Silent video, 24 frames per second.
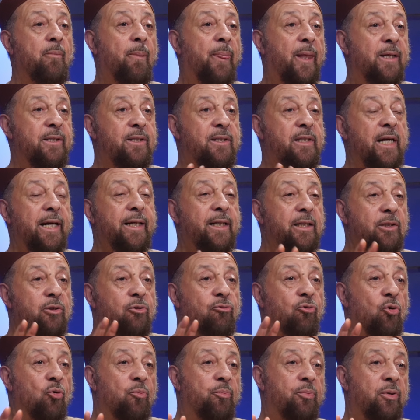The second
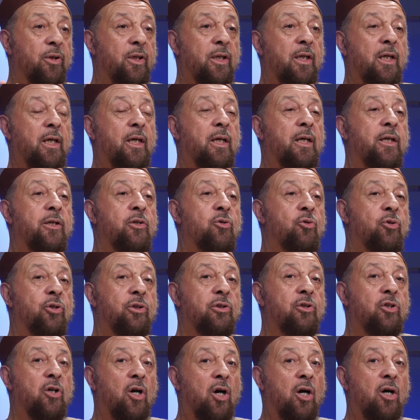group you
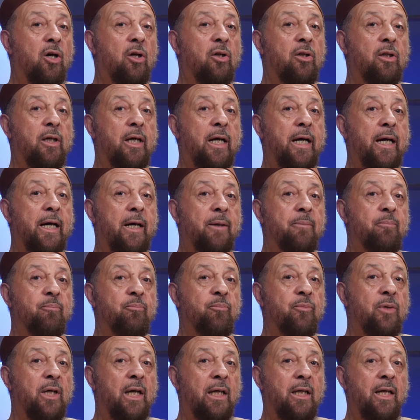could call
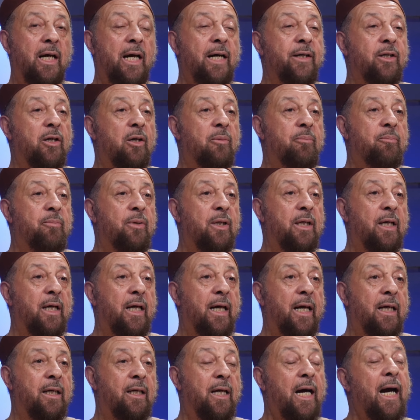al-Arab
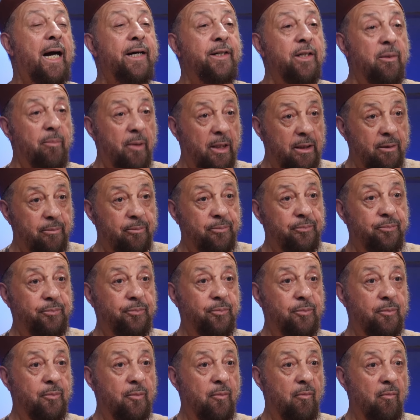al-Ariba. Mm.
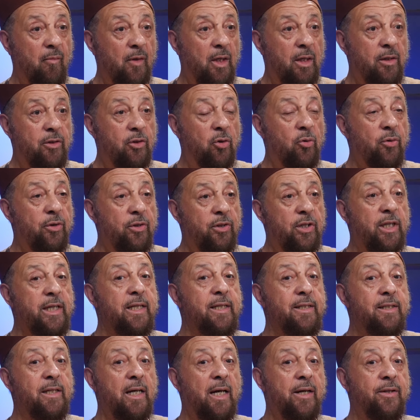So
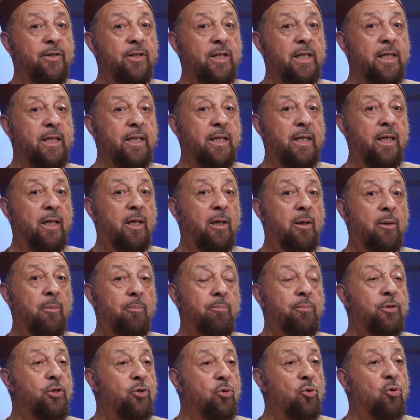these are the
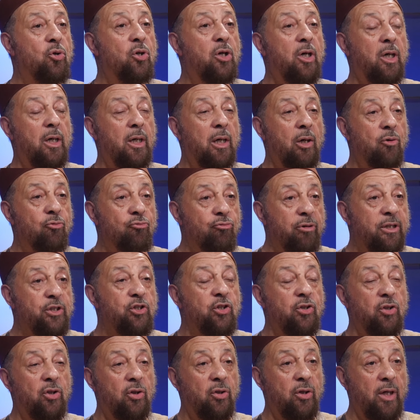pure
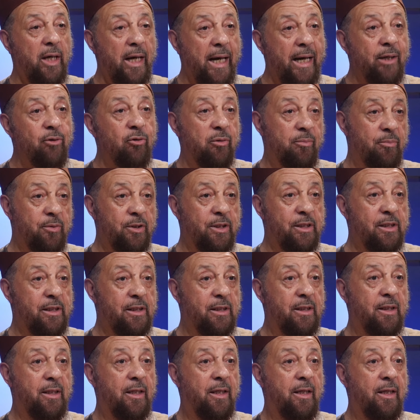original Arabs.